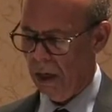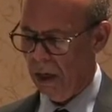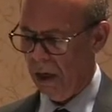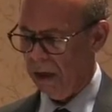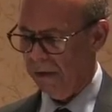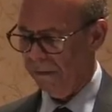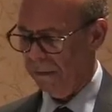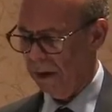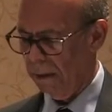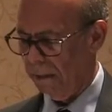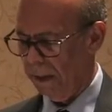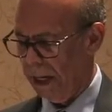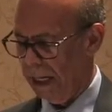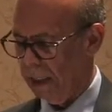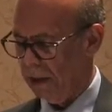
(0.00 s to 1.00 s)
on the front
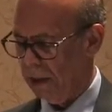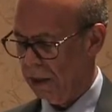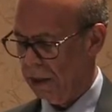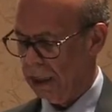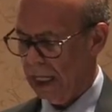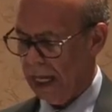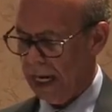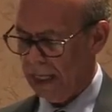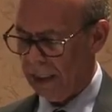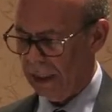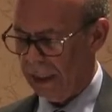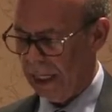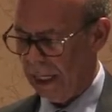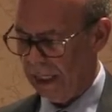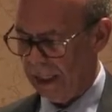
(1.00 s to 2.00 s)
pages and in
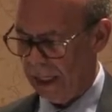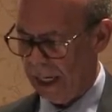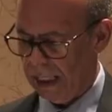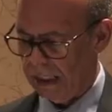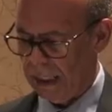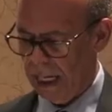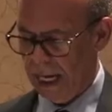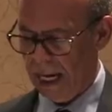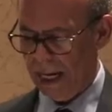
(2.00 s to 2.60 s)
the headlines,